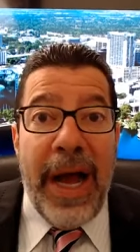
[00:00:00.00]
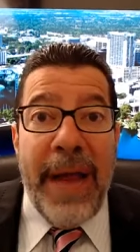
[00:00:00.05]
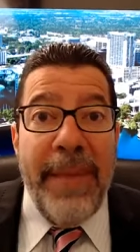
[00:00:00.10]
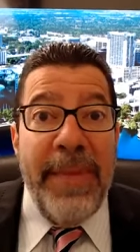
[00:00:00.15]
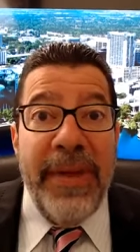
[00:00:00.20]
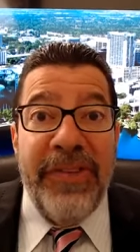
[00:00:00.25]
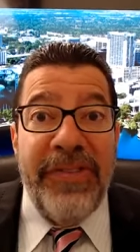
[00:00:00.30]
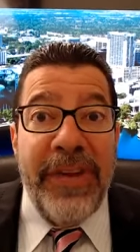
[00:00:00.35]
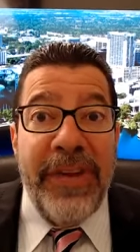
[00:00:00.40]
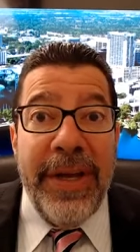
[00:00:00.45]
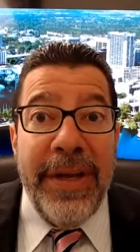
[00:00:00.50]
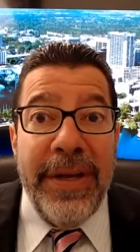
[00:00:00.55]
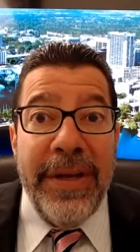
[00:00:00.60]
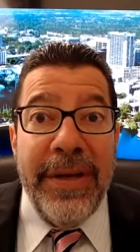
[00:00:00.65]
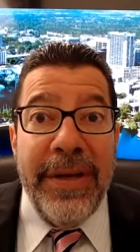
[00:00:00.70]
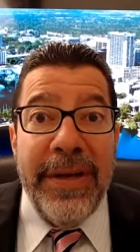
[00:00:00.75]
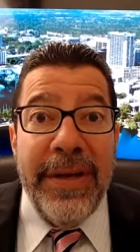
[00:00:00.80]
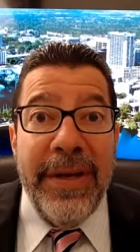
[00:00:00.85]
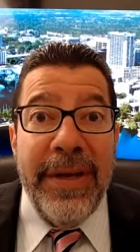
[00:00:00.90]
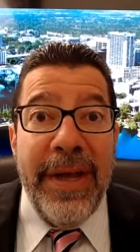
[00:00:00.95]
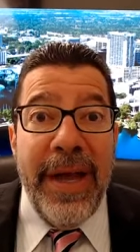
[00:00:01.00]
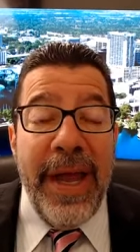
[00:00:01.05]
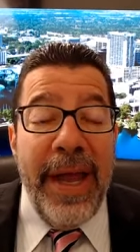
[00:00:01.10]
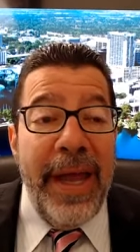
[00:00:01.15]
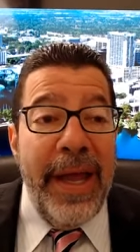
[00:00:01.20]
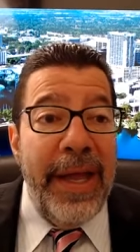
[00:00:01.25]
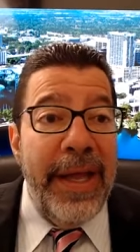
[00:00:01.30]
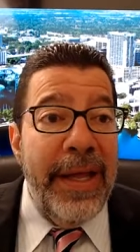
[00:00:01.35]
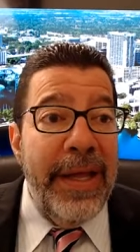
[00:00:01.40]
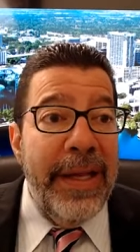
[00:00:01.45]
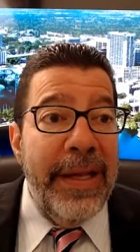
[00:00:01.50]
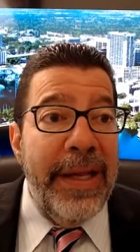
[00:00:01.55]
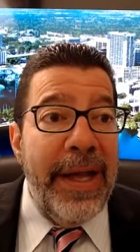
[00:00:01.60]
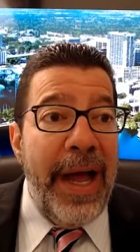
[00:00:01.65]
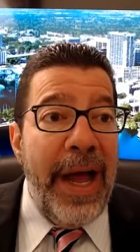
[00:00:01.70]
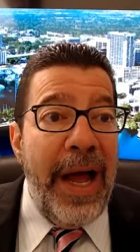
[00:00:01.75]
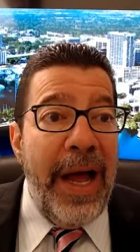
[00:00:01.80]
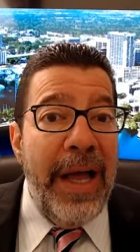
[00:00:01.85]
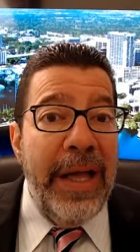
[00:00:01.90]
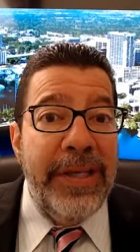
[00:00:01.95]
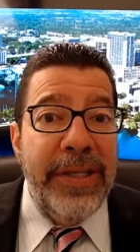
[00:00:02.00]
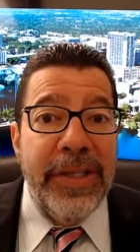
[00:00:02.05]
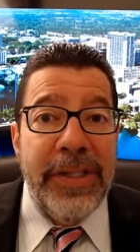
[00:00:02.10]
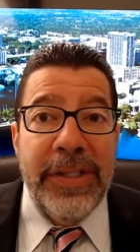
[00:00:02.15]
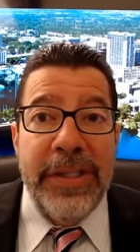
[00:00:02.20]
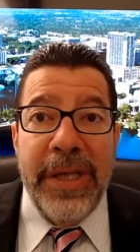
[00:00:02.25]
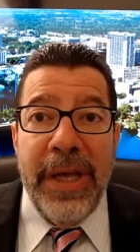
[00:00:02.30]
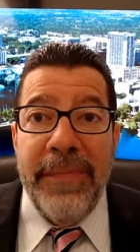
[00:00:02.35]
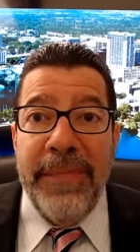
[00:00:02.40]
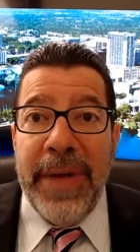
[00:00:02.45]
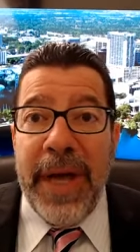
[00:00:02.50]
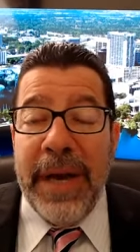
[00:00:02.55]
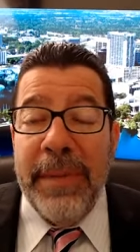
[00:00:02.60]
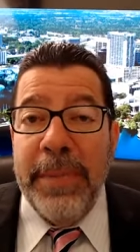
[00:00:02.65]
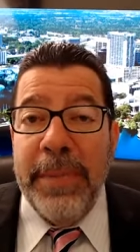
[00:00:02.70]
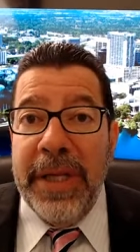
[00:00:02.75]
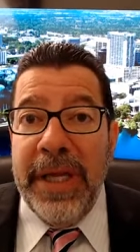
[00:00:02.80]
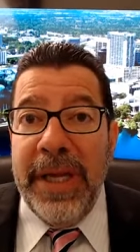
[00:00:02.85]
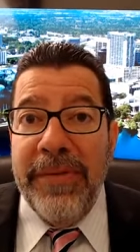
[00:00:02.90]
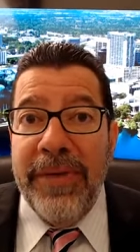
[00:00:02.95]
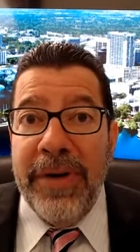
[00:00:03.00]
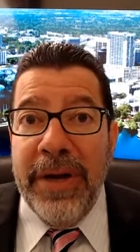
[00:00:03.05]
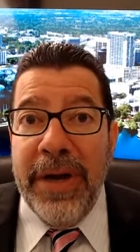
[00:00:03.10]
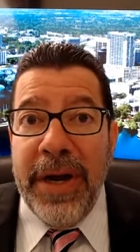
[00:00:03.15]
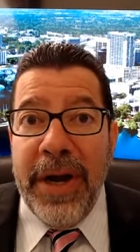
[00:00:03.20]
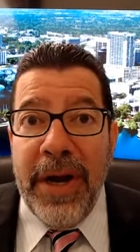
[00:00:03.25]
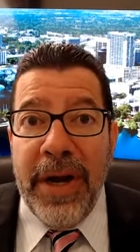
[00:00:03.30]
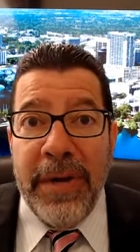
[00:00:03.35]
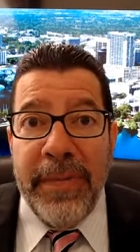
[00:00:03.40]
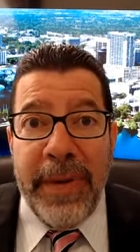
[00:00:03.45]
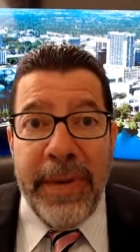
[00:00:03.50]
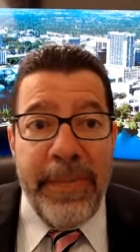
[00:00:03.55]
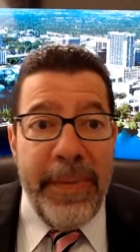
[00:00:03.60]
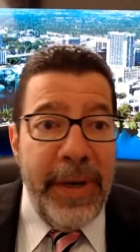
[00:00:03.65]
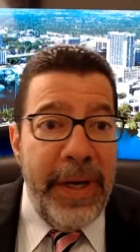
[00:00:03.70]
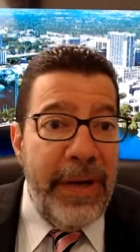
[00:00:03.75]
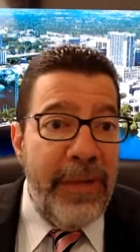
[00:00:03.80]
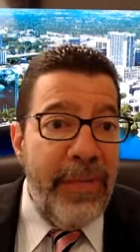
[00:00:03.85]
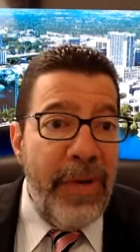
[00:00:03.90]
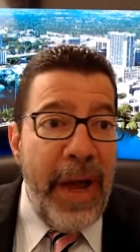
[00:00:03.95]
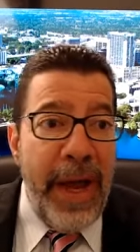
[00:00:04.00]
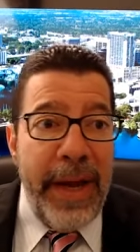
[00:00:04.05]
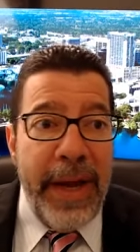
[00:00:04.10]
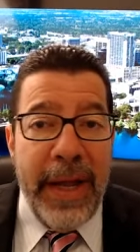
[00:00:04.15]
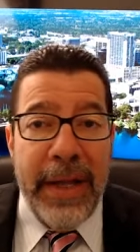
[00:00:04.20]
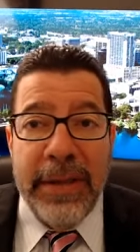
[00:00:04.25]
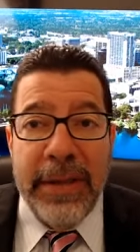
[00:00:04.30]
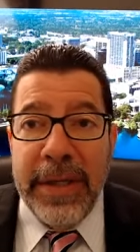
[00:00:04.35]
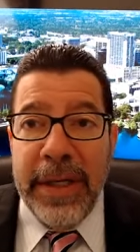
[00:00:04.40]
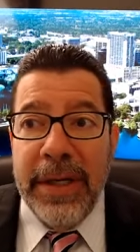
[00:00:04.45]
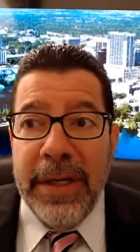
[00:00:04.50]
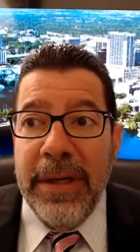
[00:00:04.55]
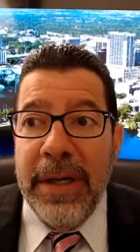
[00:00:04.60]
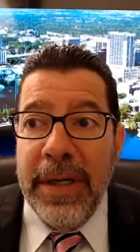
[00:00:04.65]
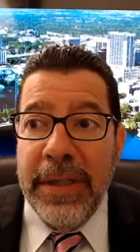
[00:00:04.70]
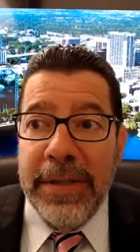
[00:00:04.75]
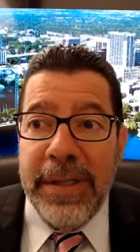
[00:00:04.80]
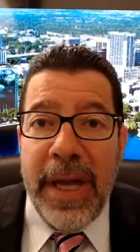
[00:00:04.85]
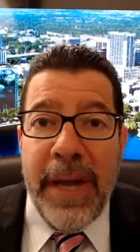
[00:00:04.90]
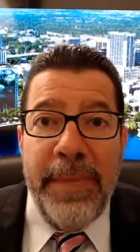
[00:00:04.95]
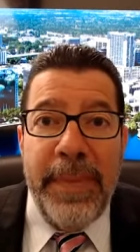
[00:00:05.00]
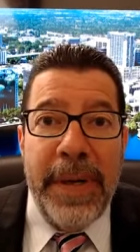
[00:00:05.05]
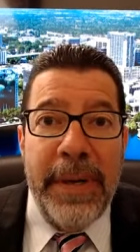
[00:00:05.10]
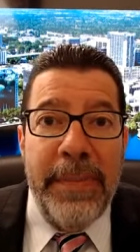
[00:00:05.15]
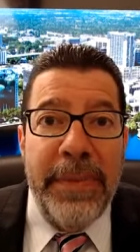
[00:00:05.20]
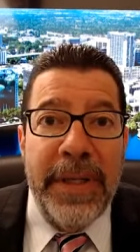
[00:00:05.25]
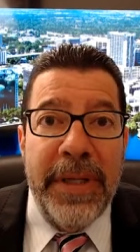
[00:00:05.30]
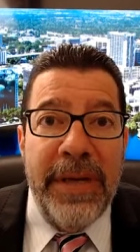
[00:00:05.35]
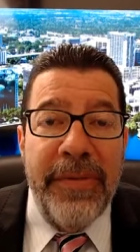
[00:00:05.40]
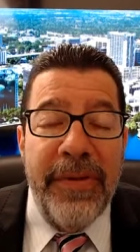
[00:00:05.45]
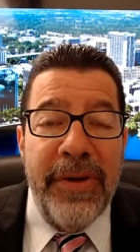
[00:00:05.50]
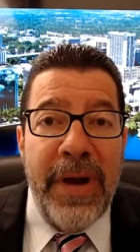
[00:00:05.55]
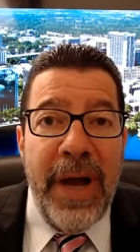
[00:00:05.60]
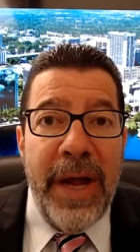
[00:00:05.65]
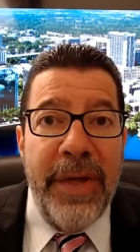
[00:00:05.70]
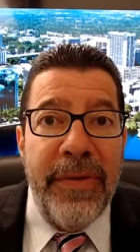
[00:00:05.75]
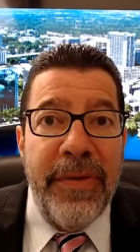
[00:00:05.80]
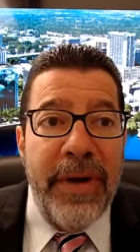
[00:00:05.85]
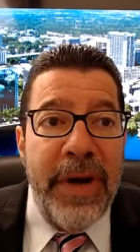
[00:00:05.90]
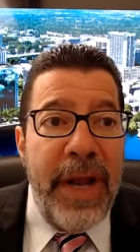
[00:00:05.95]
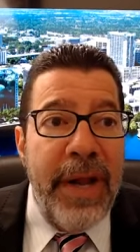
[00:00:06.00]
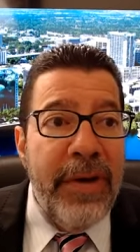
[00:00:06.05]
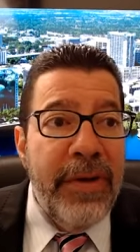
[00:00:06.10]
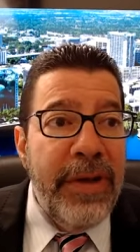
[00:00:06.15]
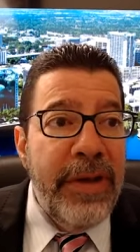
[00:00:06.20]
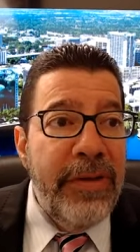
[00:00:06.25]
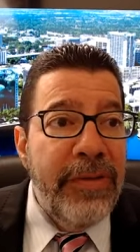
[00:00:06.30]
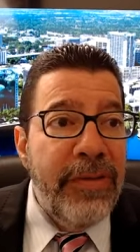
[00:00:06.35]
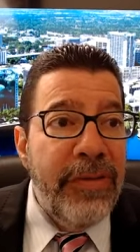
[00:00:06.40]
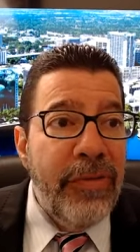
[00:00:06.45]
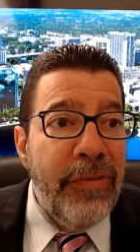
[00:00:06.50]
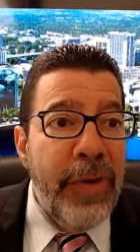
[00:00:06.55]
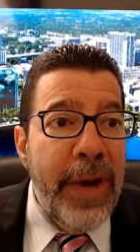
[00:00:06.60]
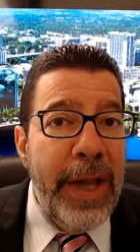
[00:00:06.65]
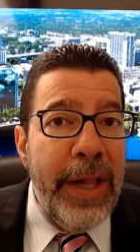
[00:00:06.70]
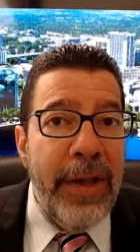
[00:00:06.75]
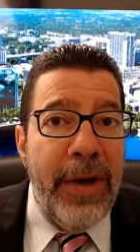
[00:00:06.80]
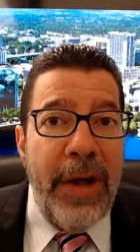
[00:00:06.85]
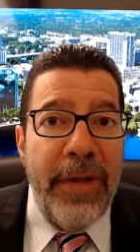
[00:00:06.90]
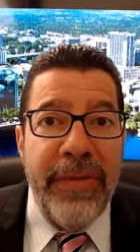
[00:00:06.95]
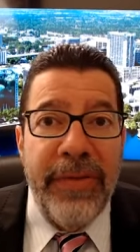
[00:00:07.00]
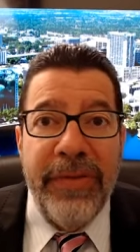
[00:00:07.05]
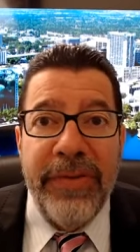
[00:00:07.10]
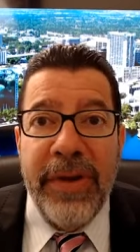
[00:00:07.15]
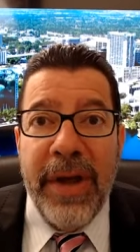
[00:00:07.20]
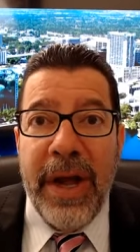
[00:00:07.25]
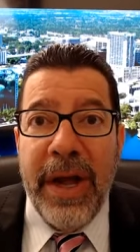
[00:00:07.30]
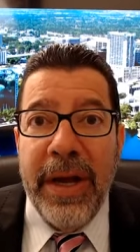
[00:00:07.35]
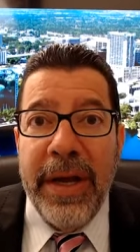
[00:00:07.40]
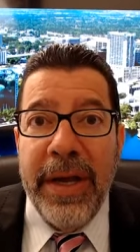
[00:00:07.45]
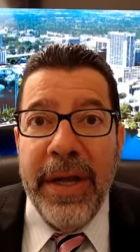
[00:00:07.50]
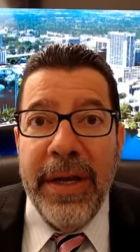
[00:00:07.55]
I missed it, and I just am not a believer. And I know my buddy Ryan out there has not been a believer either, and I know he's been railing on the stock.